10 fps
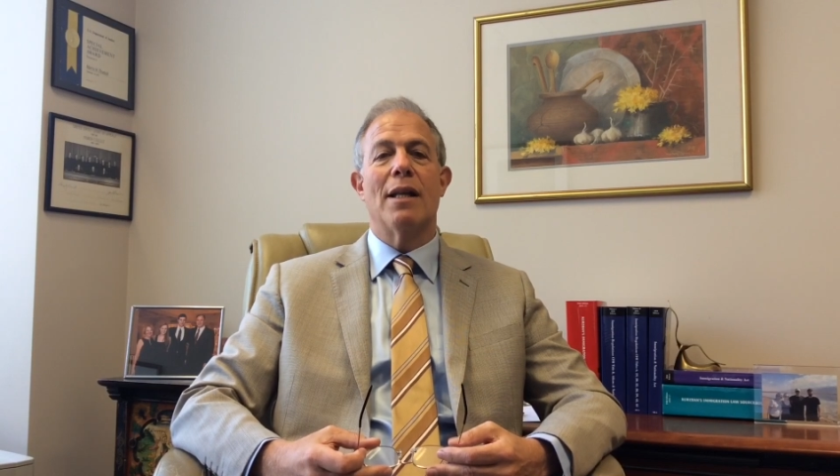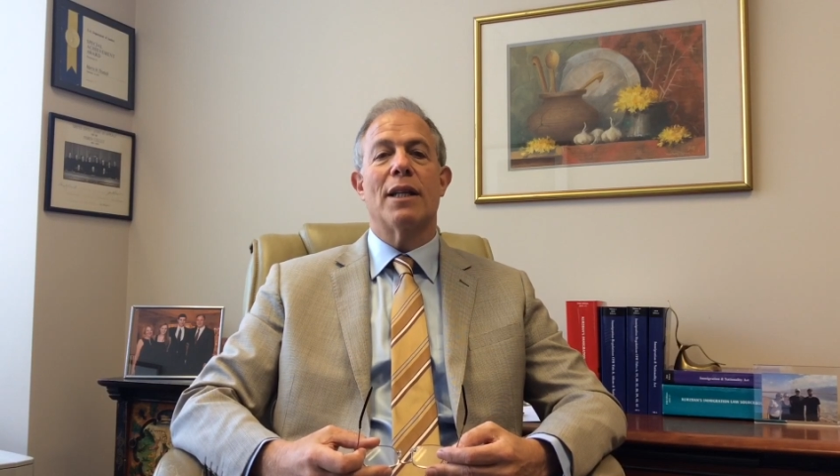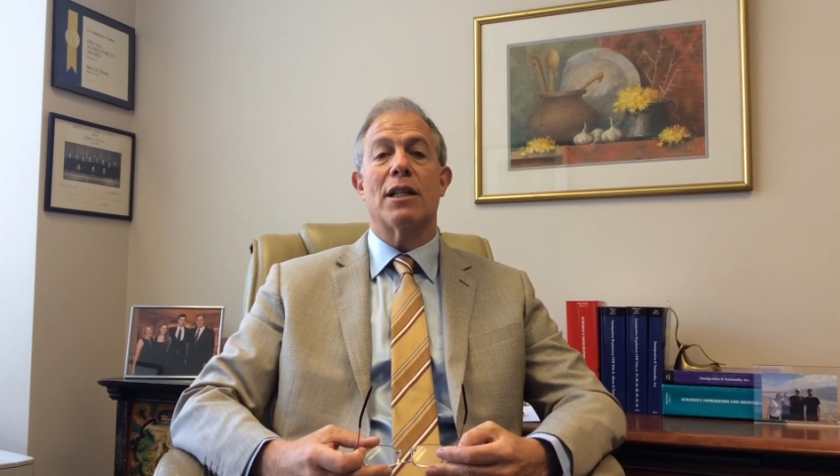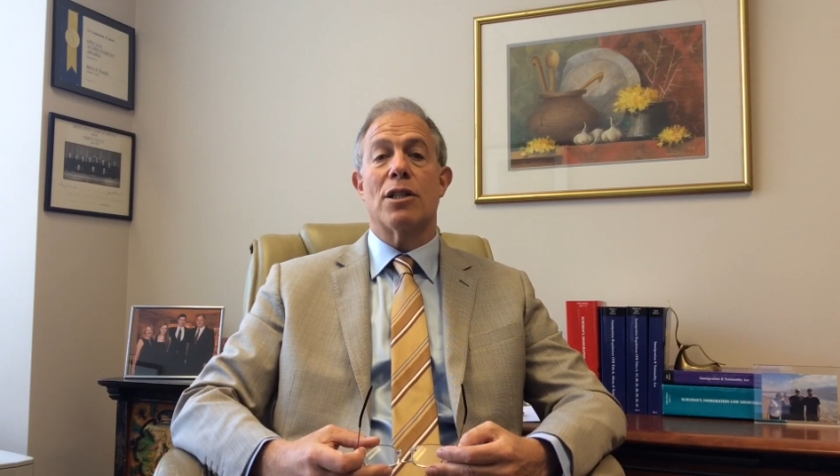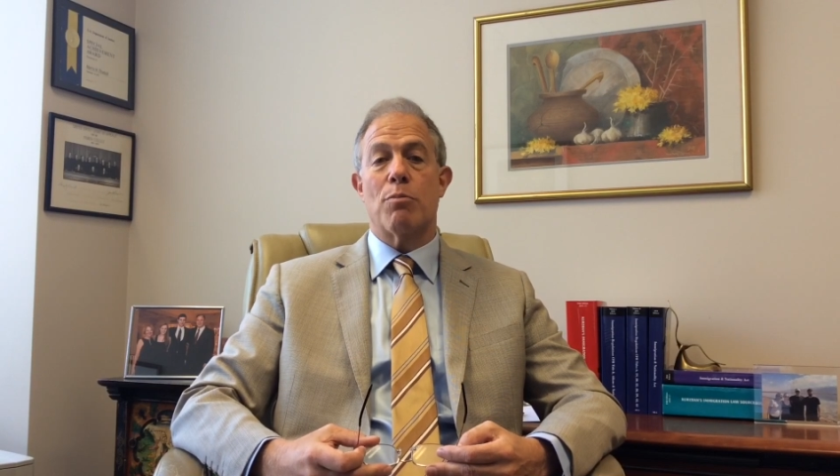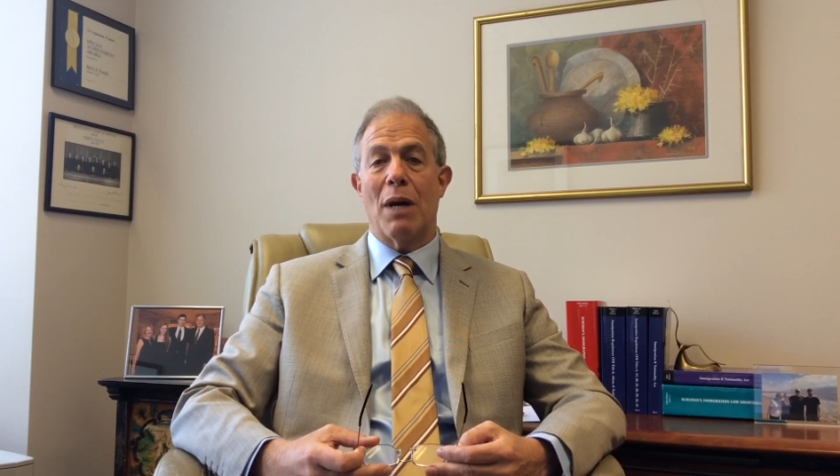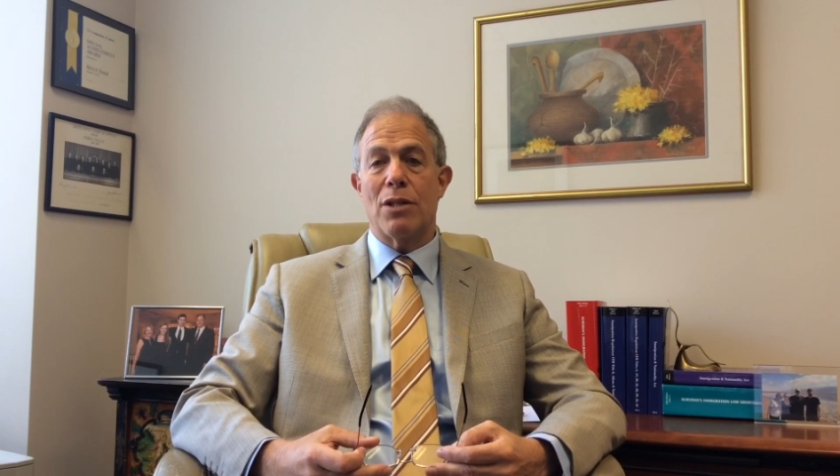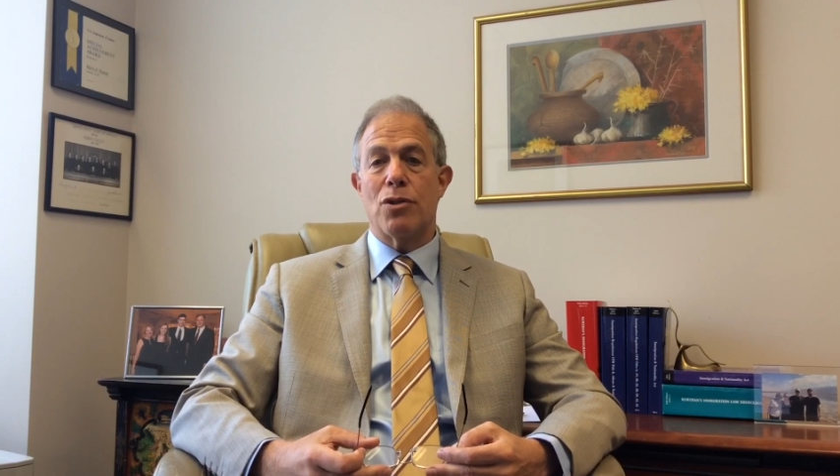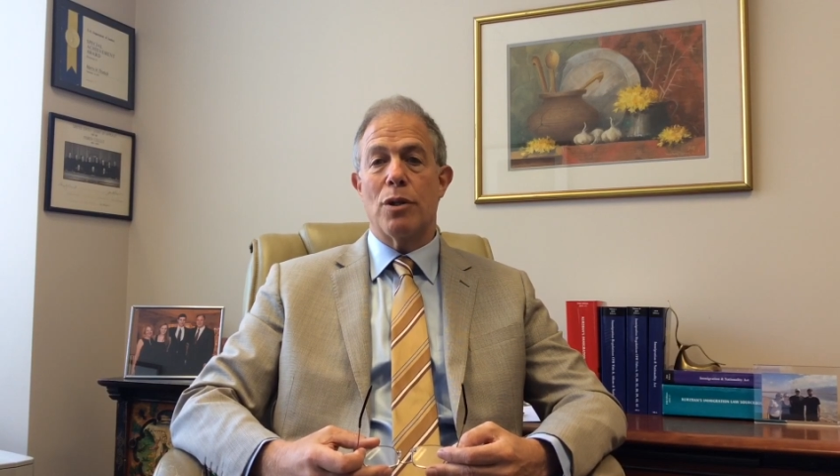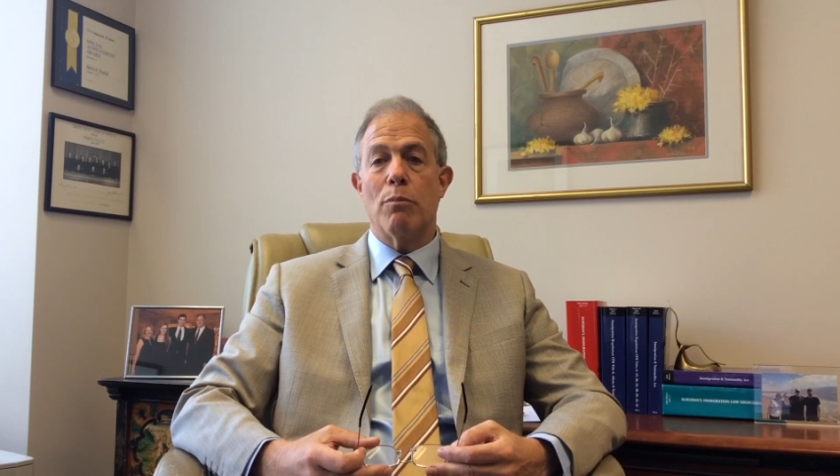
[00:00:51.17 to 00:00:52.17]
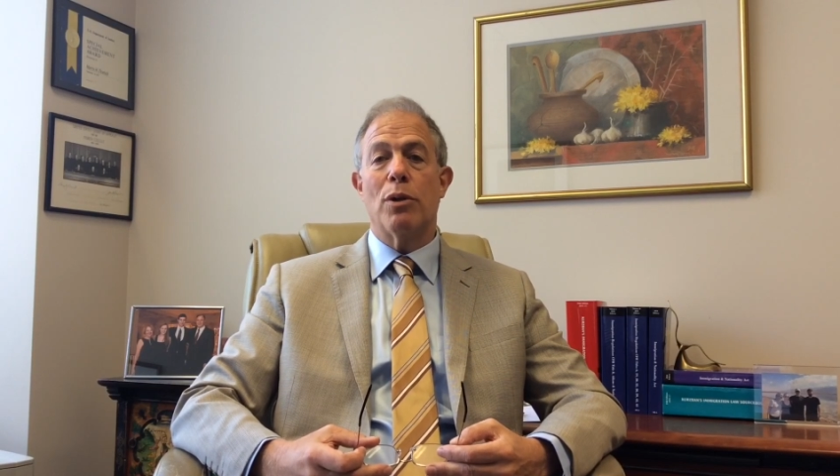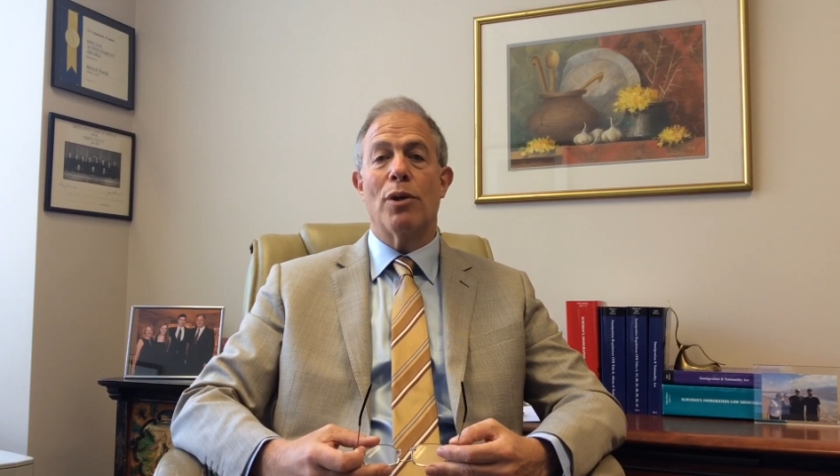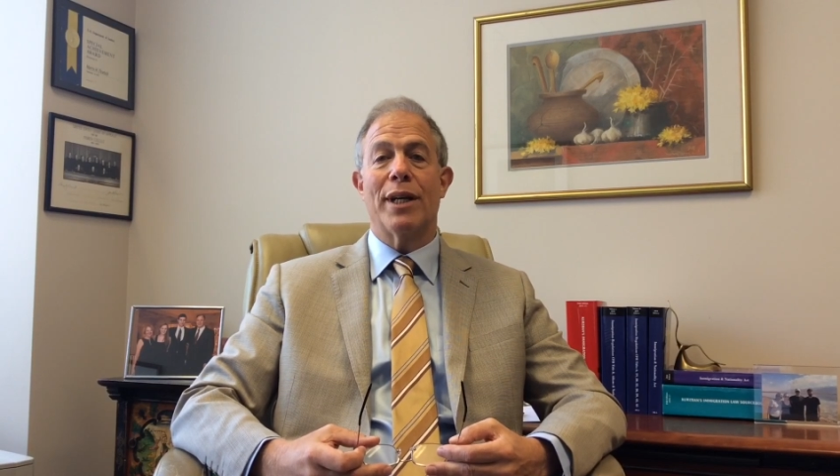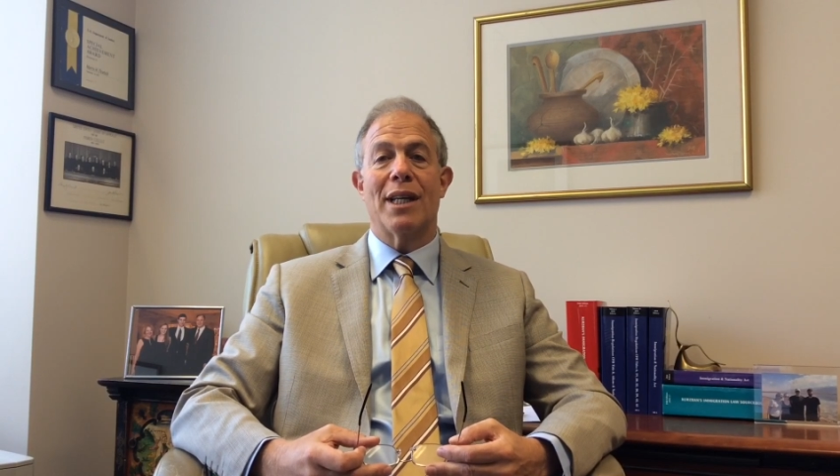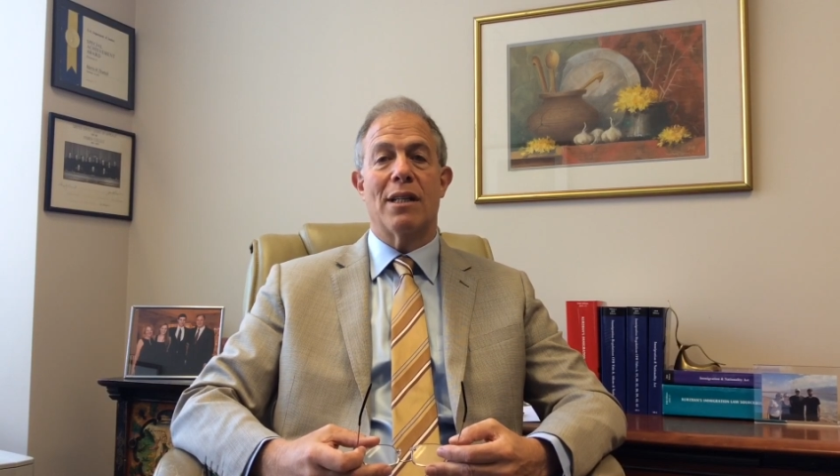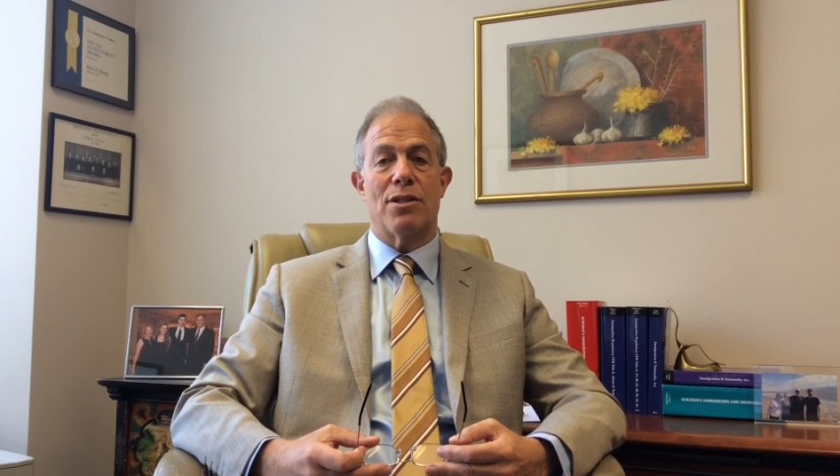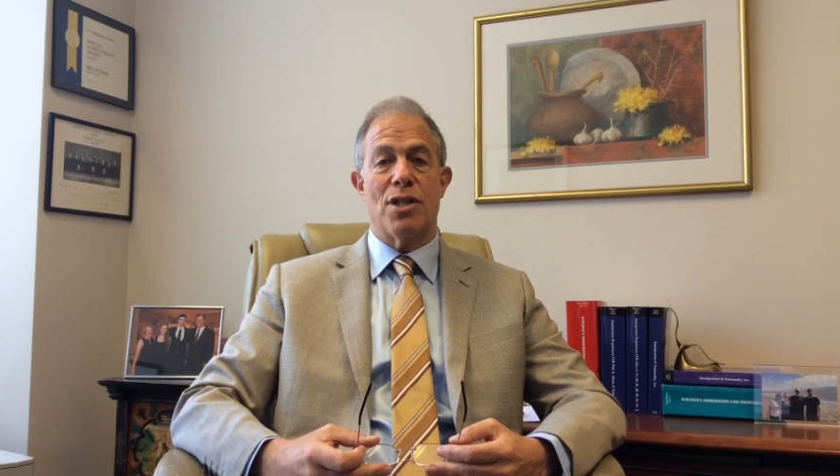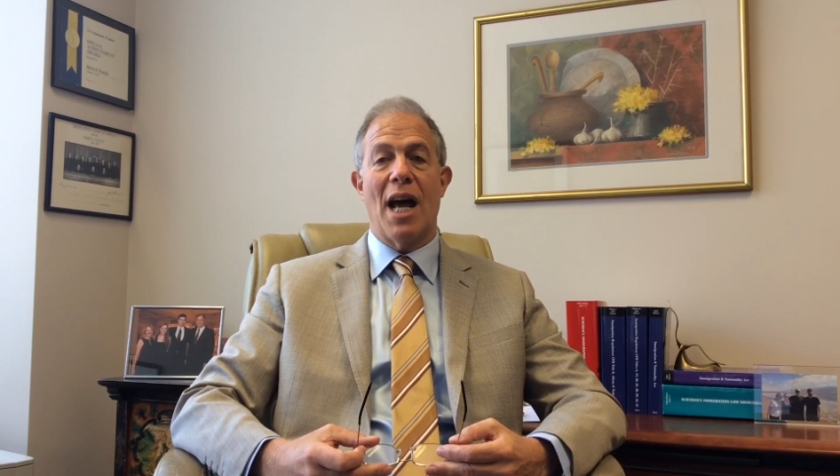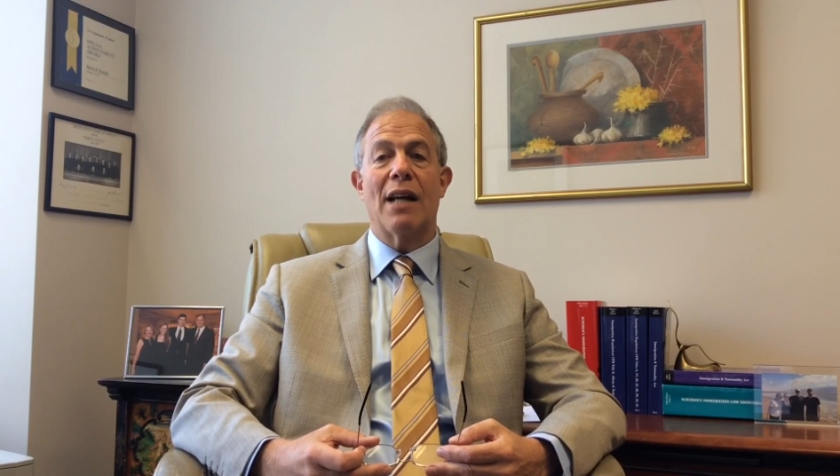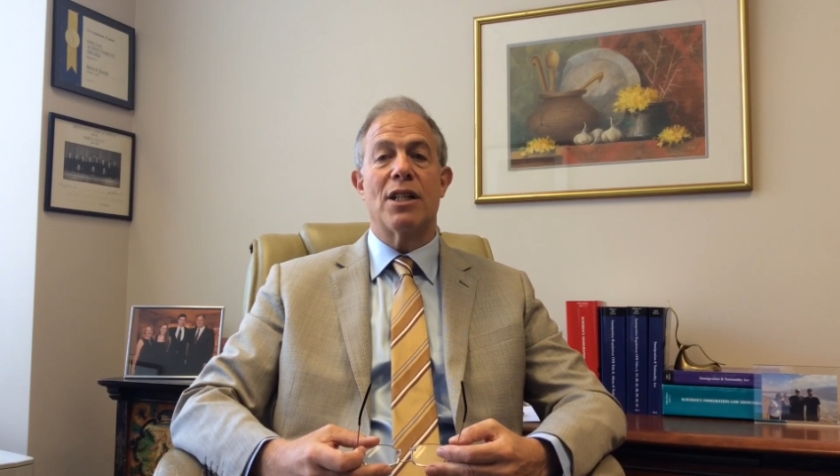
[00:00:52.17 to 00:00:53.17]
that the sponsored employee is
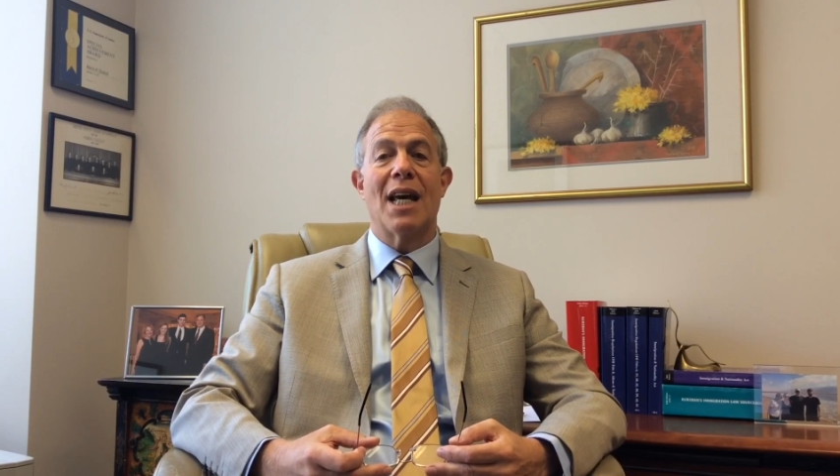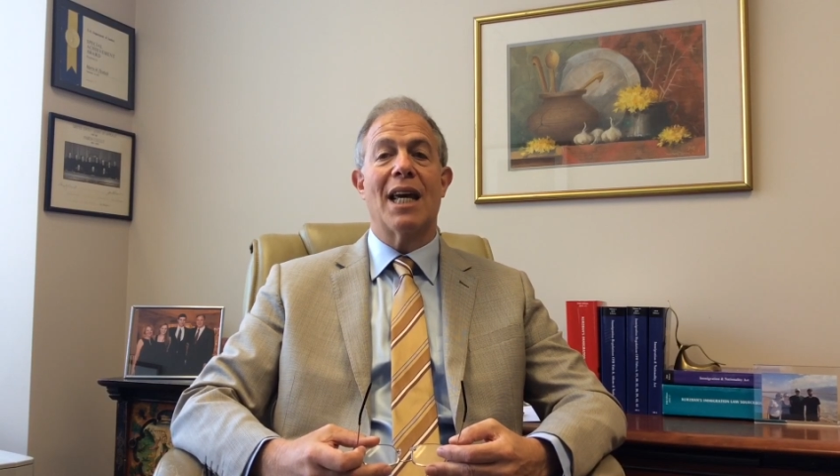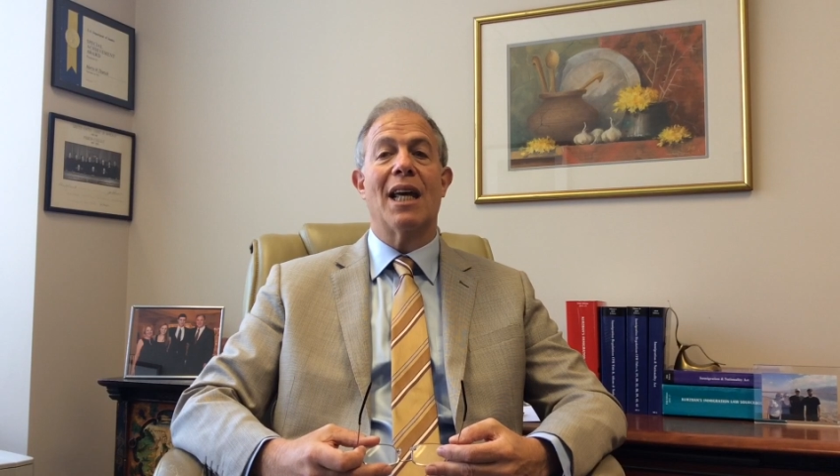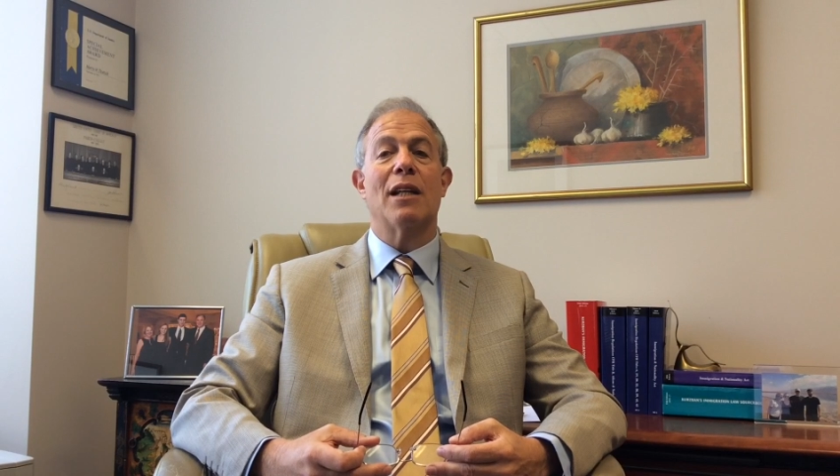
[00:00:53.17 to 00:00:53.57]
not taking